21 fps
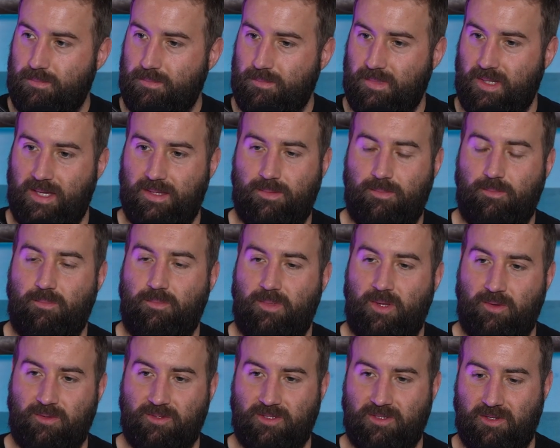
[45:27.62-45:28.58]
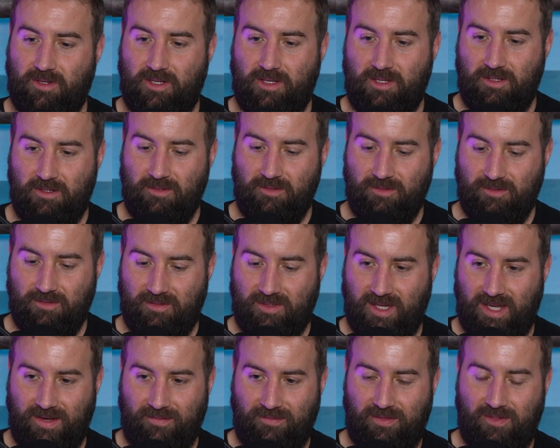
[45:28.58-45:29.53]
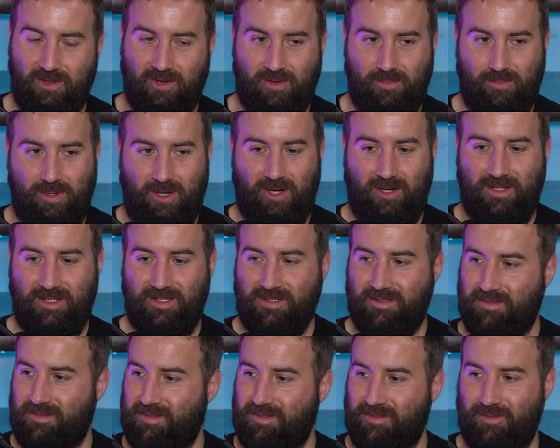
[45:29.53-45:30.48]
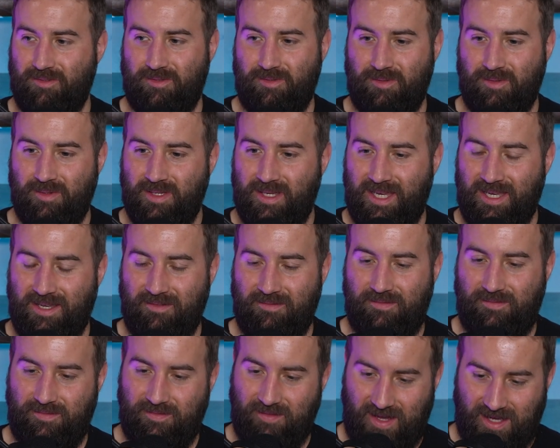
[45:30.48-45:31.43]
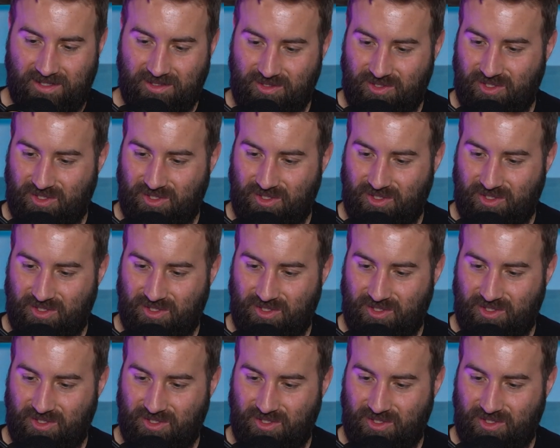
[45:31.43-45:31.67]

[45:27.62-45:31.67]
That they're just going to use kind of third parties to infest